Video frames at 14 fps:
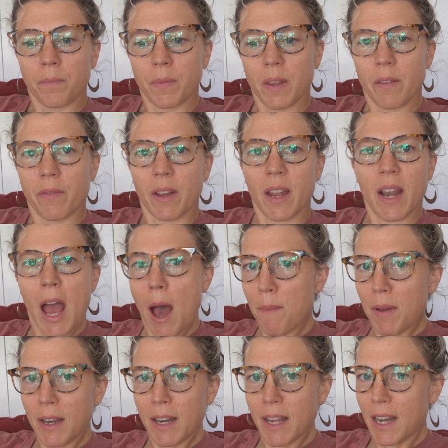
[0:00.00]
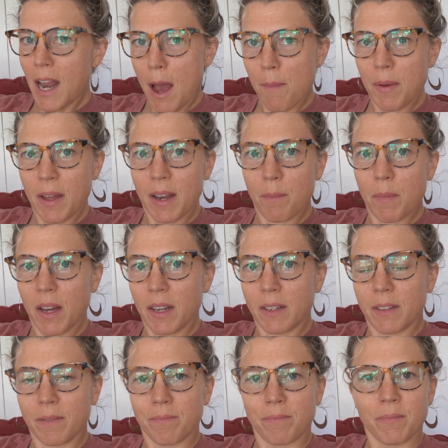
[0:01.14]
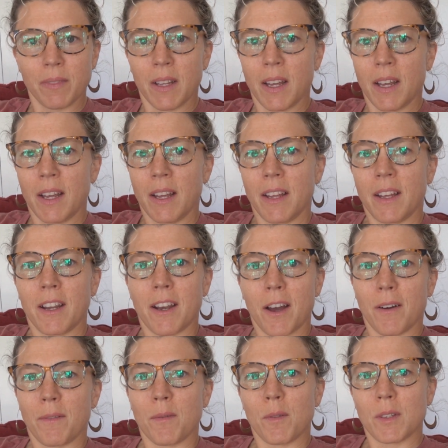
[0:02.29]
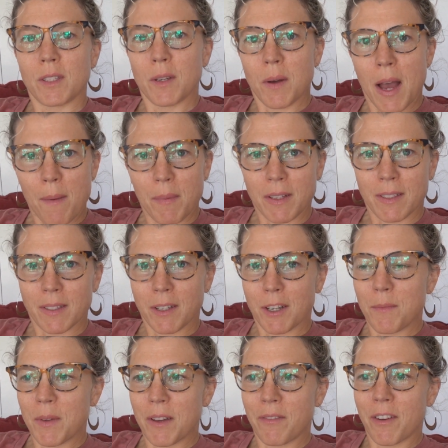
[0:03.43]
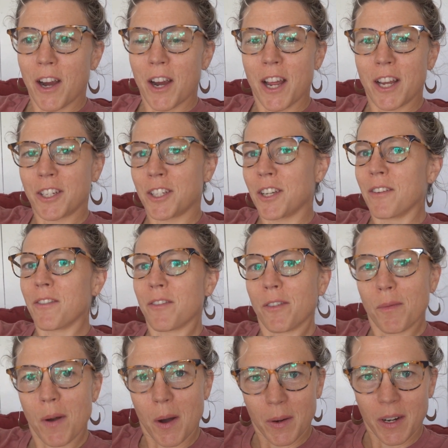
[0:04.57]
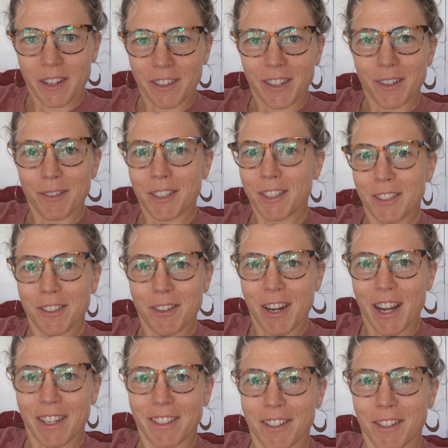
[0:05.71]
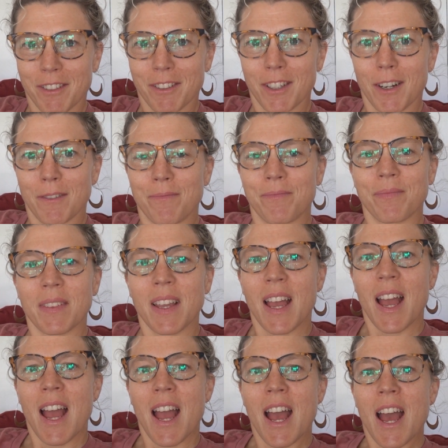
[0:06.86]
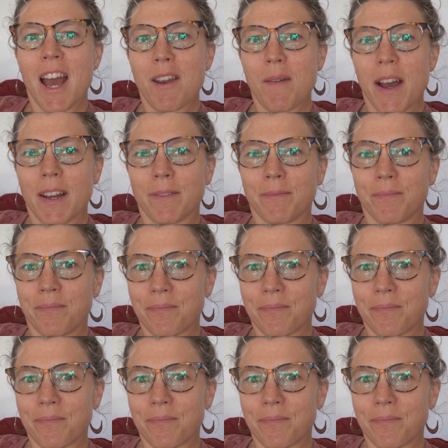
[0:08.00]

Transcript: if it can happen, but, we'll see what happens. It could be a variation of the Vermont 100, which is great too. So anyway,